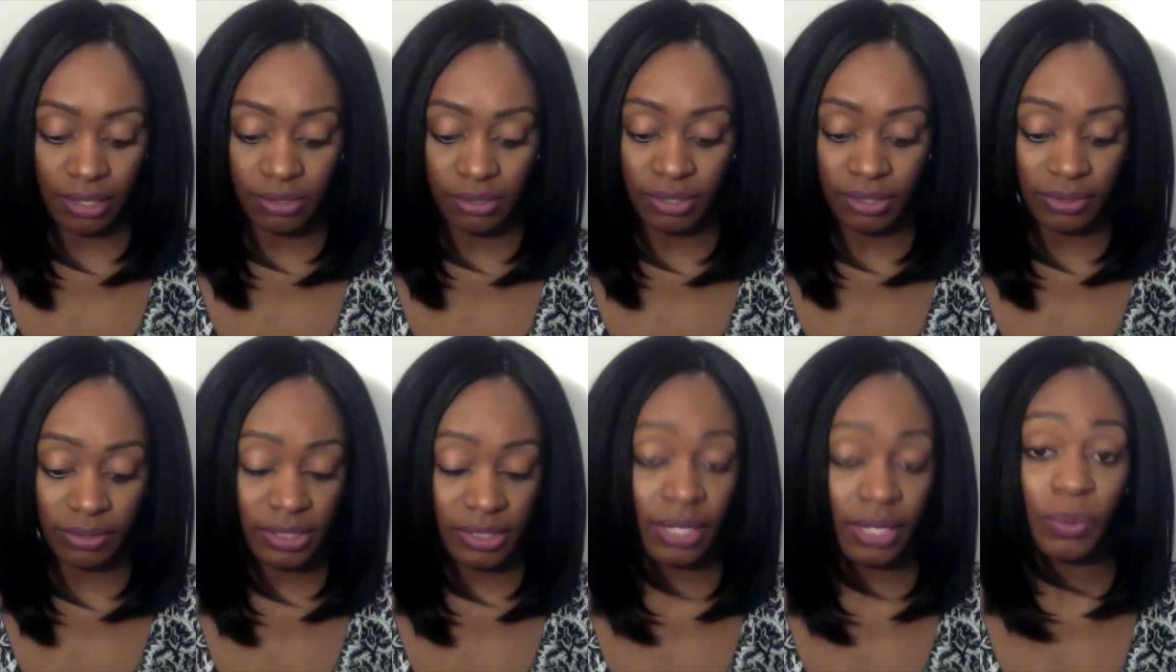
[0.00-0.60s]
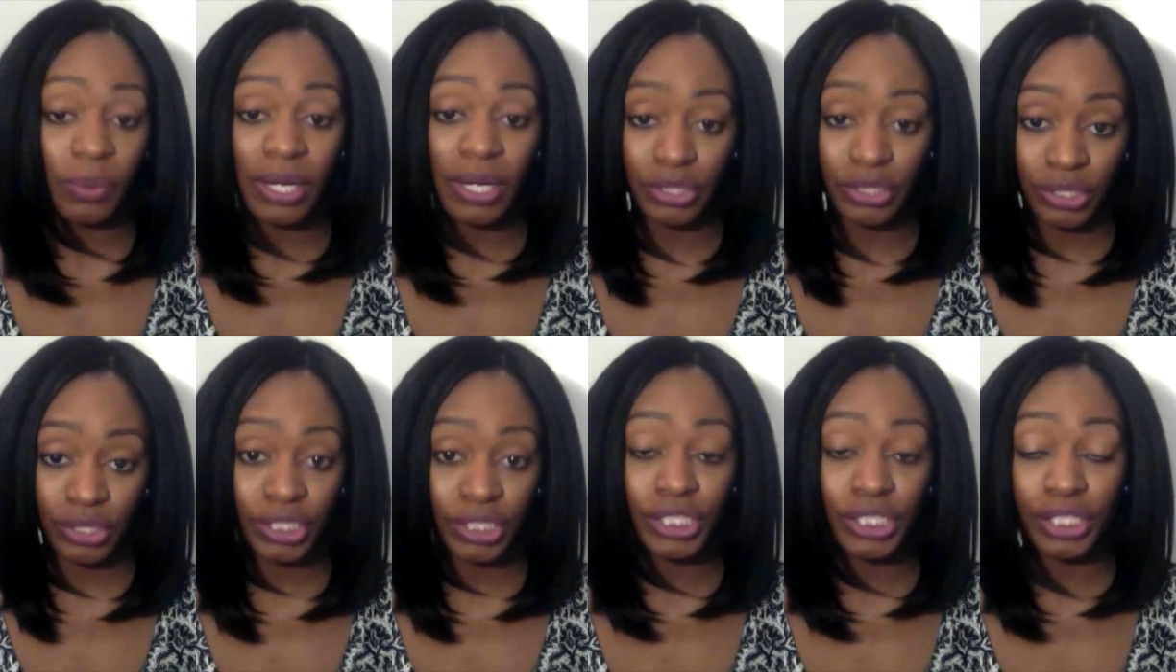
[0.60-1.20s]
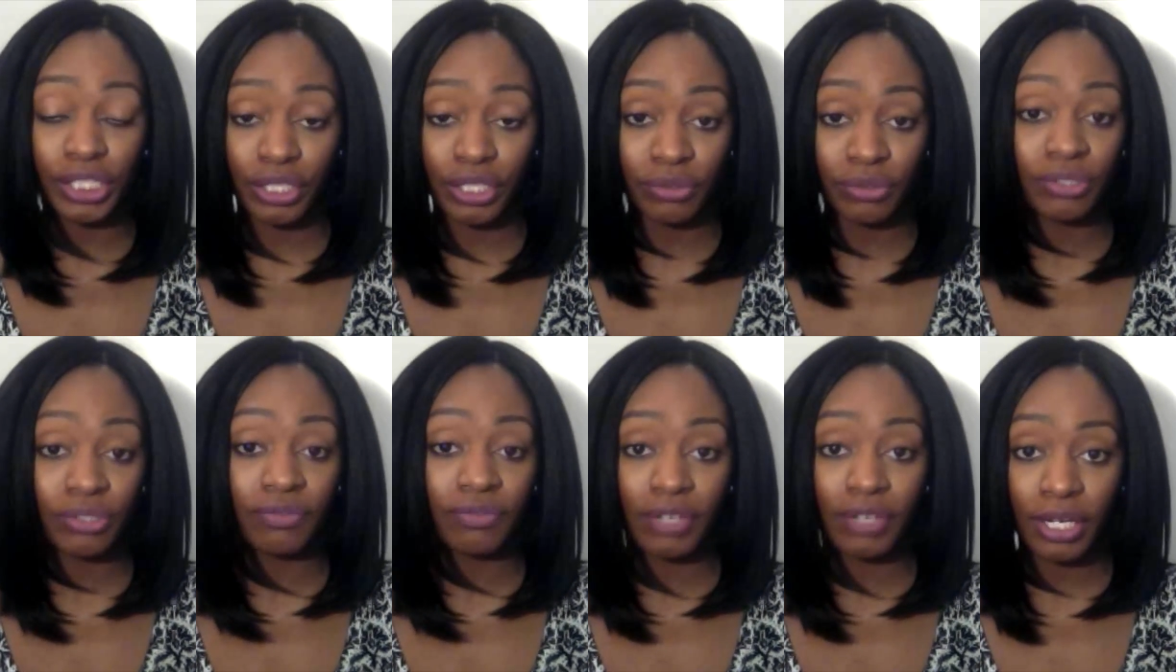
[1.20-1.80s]
you know, because I watch tons of
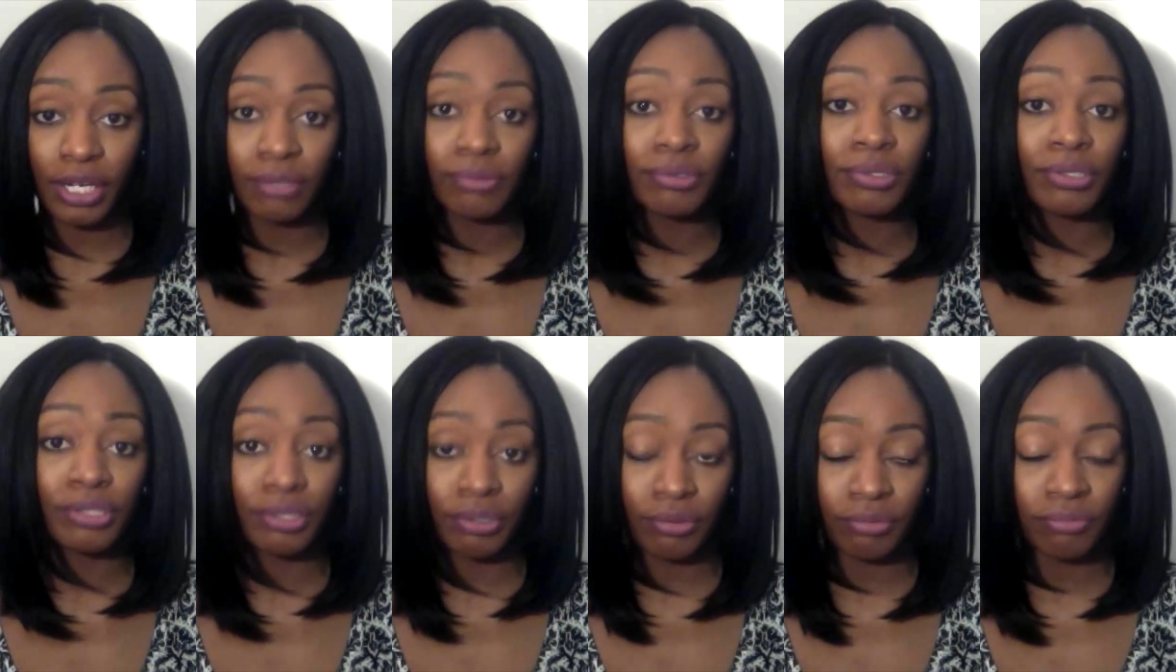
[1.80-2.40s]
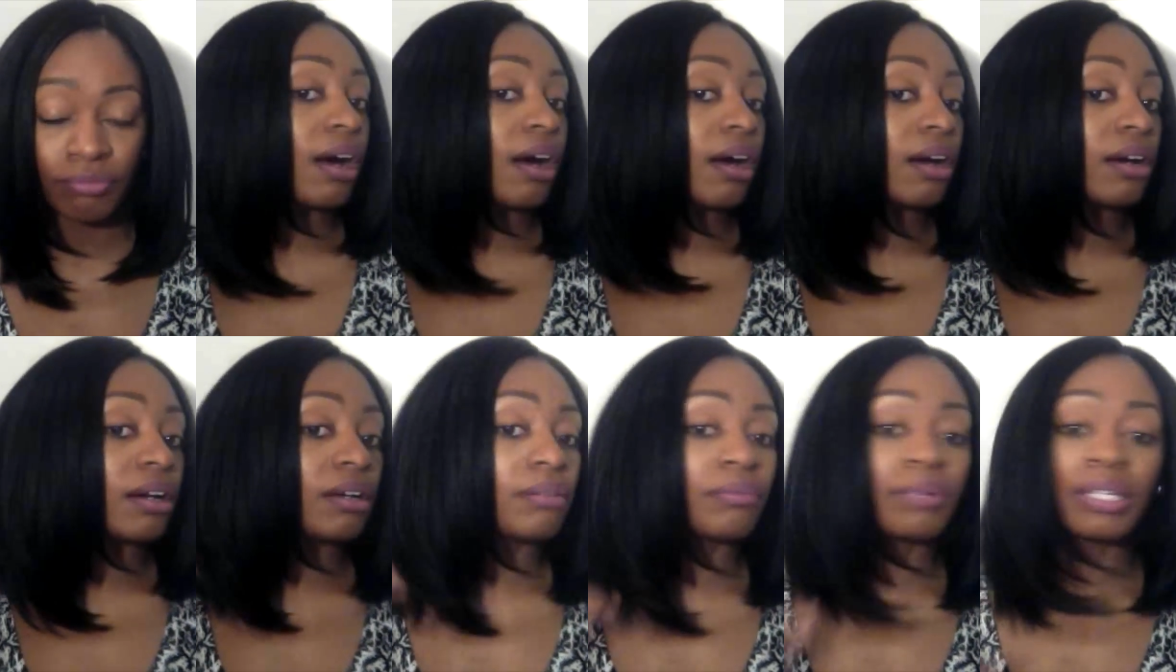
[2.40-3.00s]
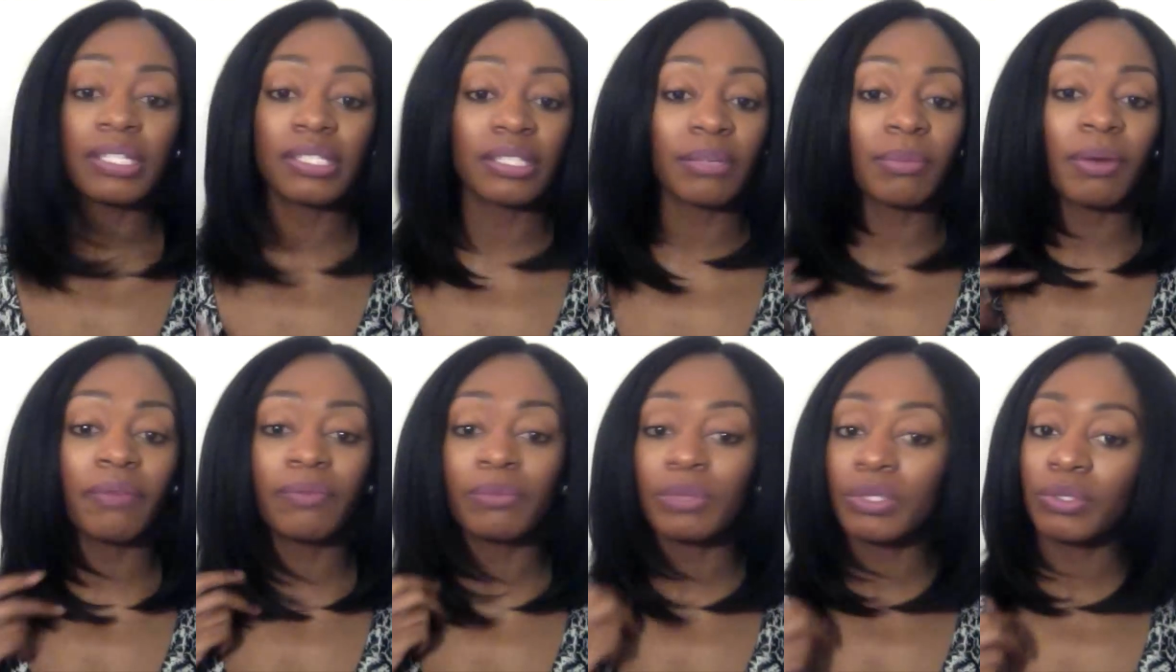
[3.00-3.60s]
YouTube videos too, and
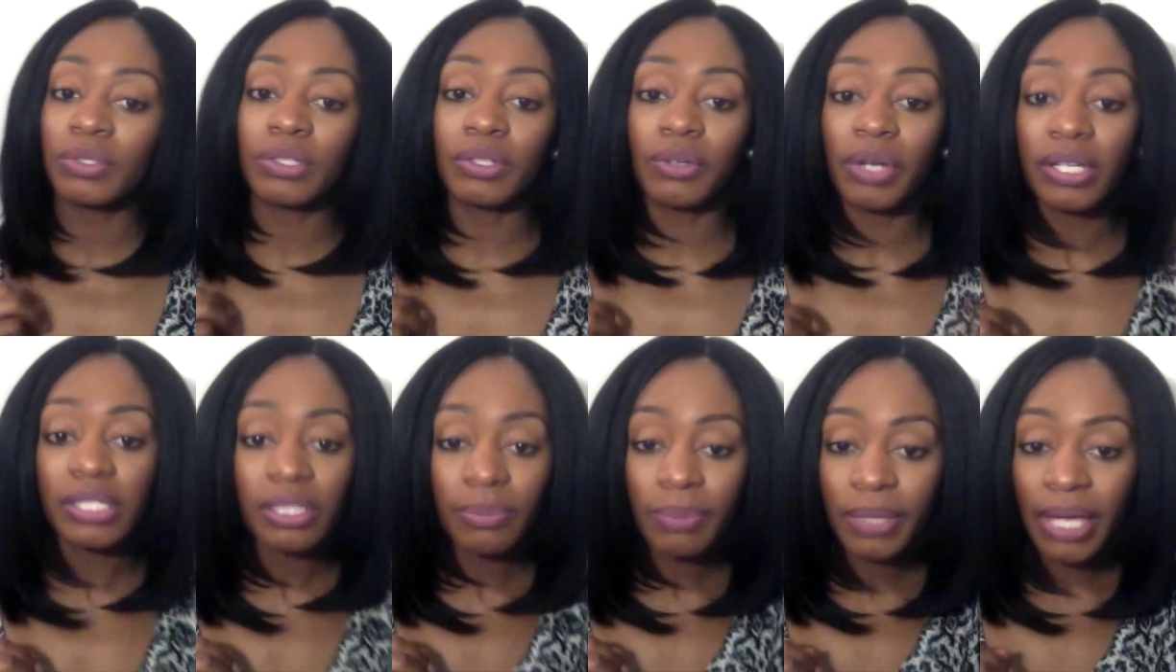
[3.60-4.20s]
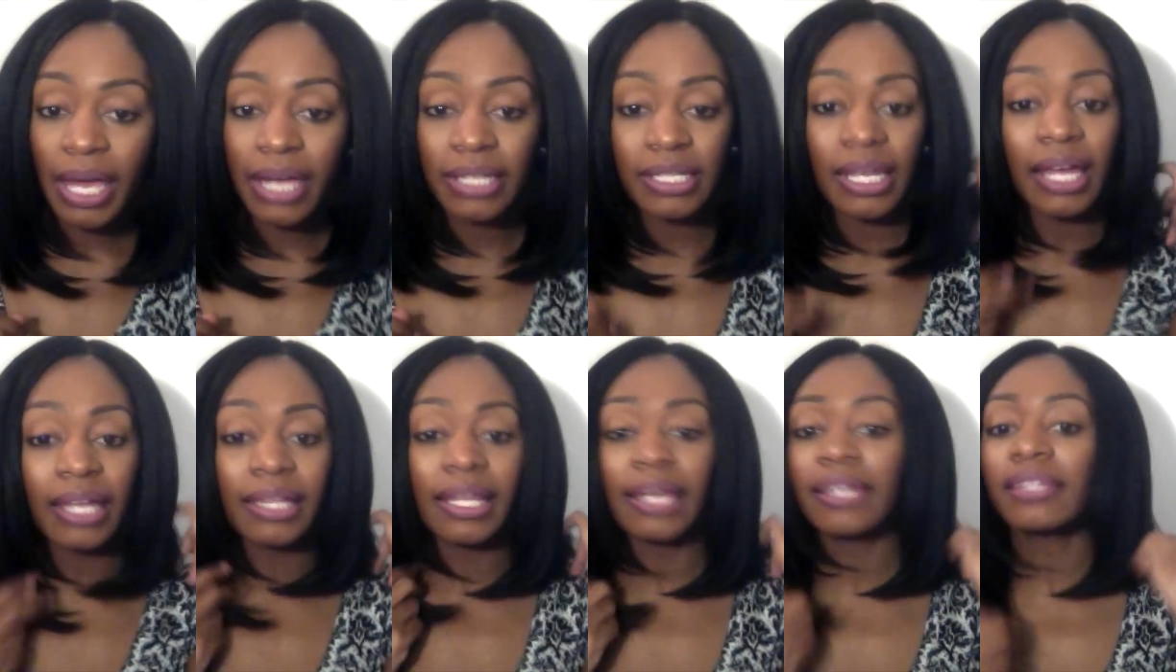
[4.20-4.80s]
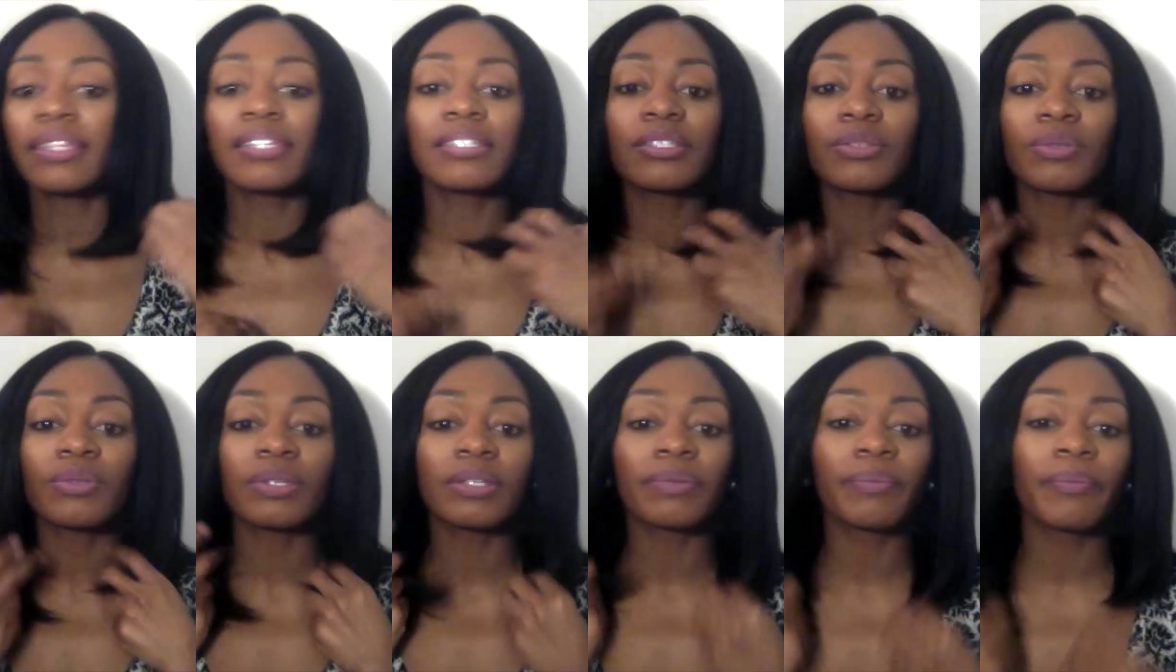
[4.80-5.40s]
some of them do look crazy, but I like
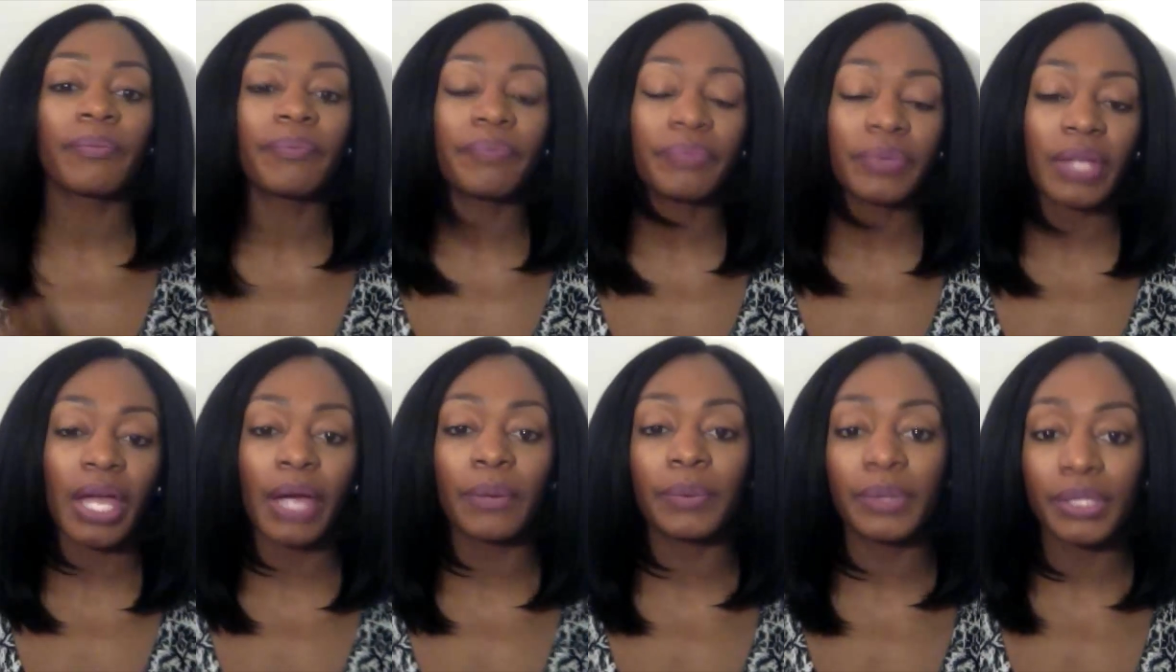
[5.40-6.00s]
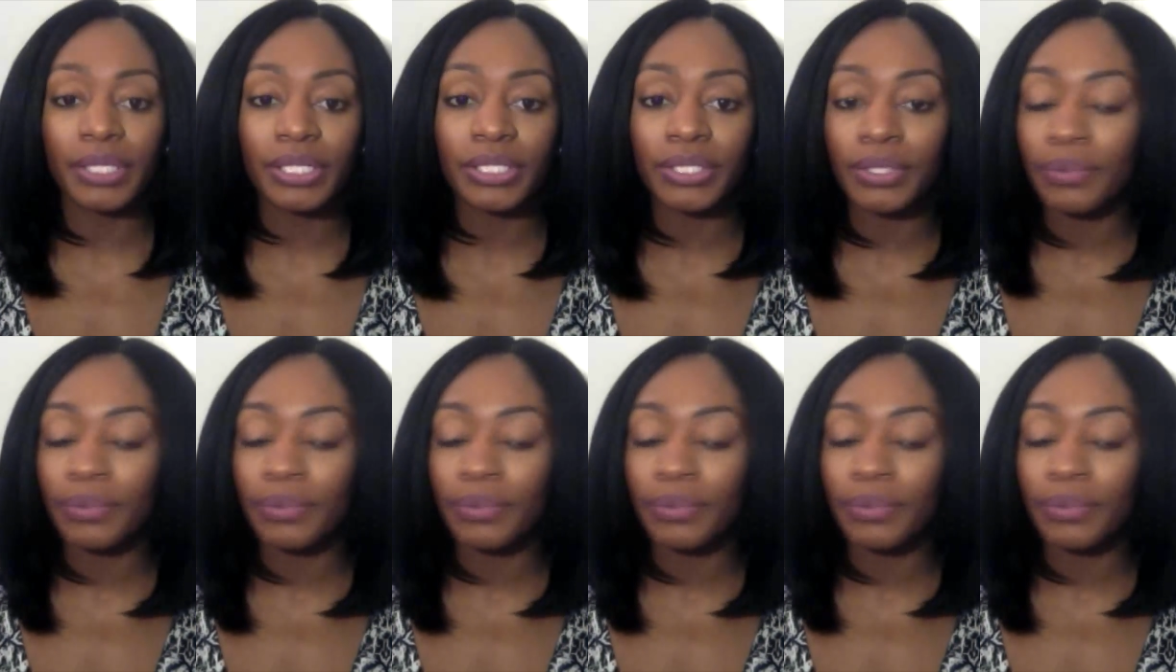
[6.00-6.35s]
this one. I really do.